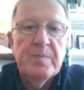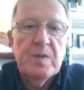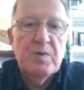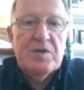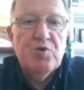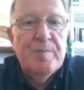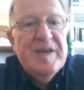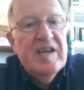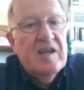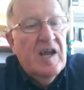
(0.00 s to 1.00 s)
Went to a
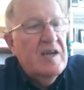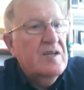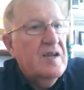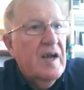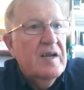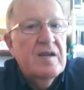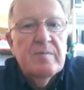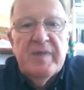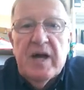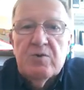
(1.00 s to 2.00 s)
meeting last night
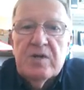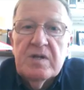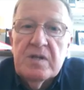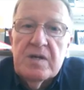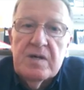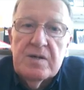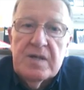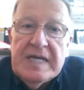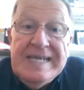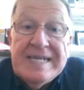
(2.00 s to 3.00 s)
about
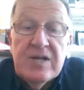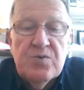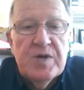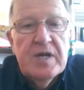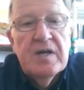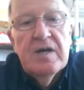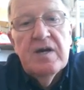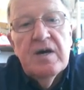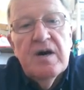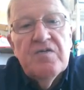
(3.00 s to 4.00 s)
the history
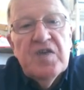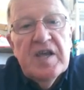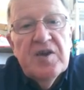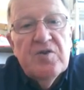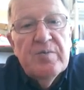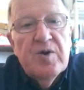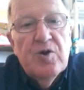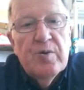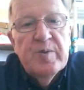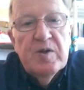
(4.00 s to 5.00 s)
of the
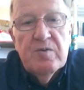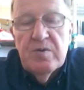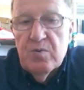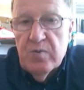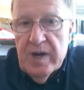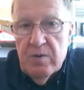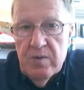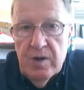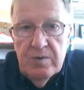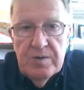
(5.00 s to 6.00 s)
interurban
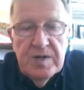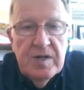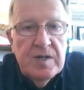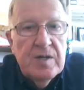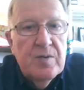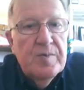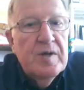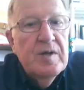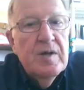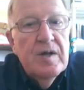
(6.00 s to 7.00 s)
railroad
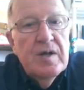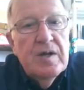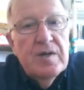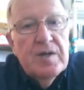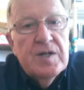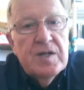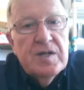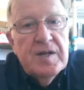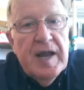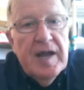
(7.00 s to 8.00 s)
system in the
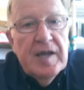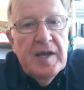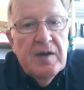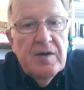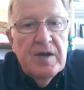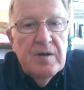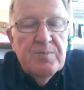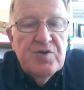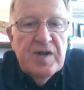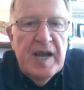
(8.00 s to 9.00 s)
Cincinnati area,
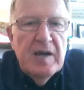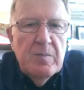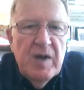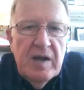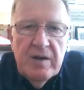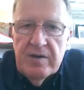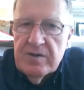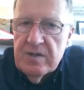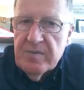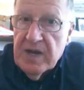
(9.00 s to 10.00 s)
pertaining mainly
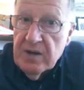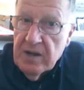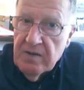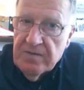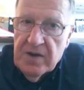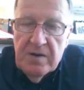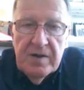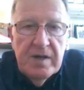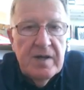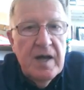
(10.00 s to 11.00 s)
to the Mount Healthy
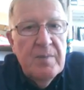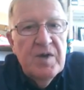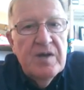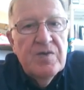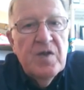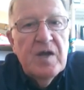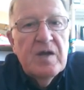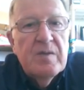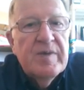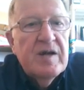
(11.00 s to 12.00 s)
area. It got me to
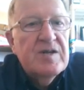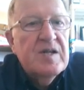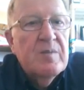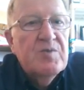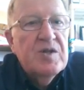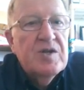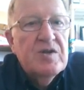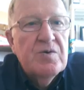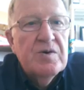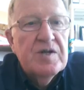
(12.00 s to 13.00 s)
thinking about some of the
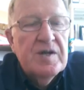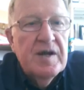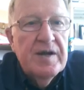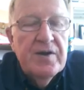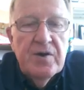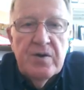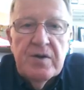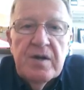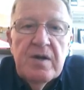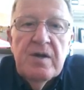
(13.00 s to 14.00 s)
stories I had
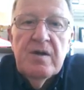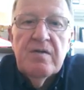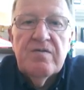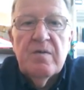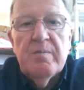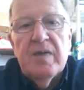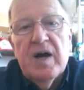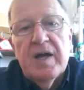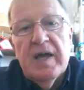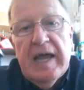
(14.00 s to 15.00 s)
heard from
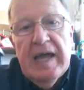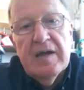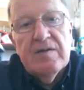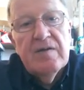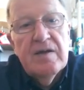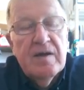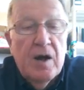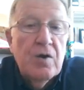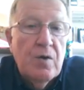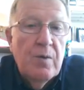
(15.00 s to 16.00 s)
my aunt and
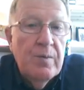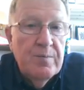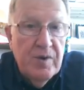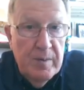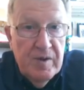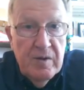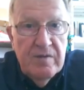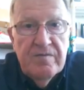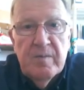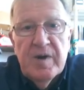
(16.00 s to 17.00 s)
uncle,
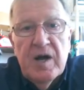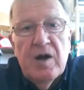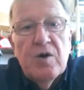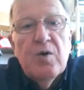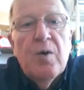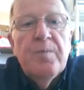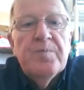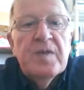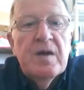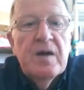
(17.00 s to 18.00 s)
primarily from my uncle,
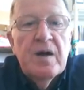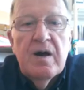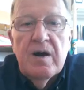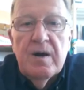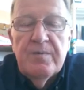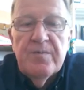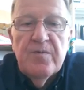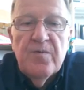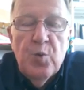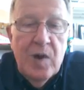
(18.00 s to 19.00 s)

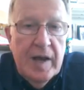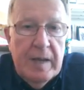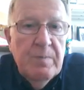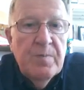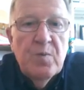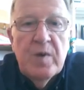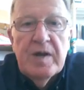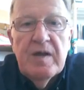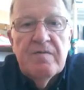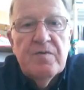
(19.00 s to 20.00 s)
Willie,
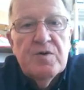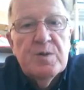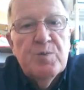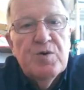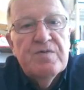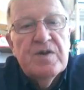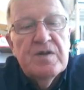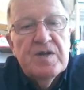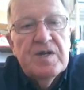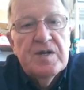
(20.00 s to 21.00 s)
when he first moved
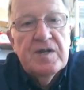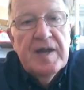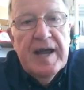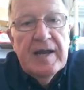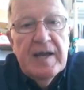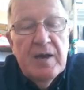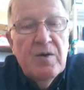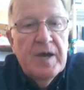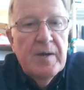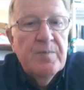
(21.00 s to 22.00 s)
to the Cincinnati
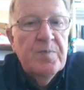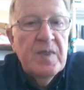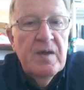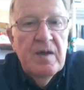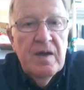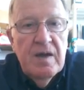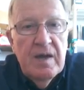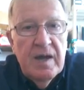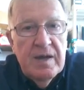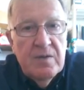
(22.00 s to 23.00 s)
area.
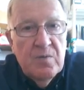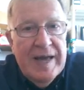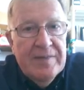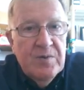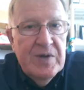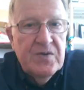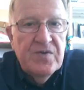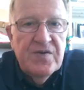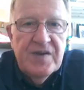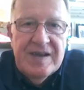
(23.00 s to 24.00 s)
He had a rather
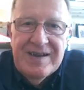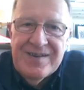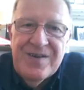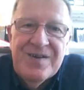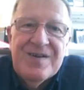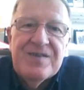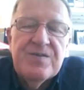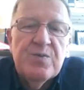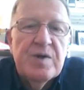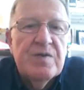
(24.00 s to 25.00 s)
interesting
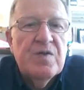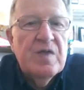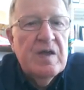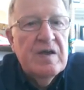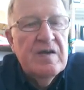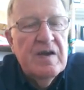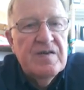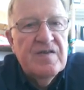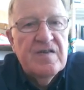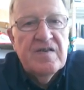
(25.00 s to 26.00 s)
occurrence with
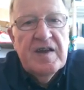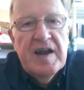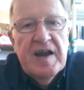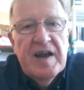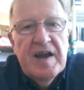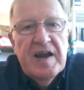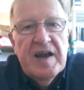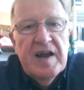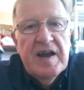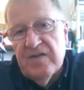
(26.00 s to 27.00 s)
the Cincinnati
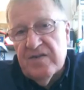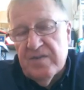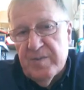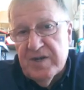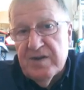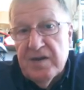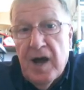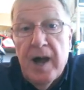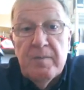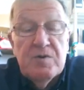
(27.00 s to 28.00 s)
transit system. At the
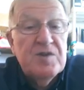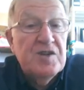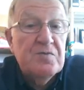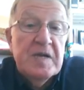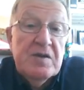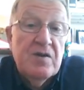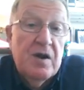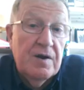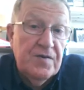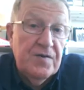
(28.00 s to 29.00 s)
time, it was
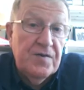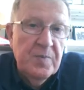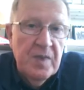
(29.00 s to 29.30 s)
streetcars.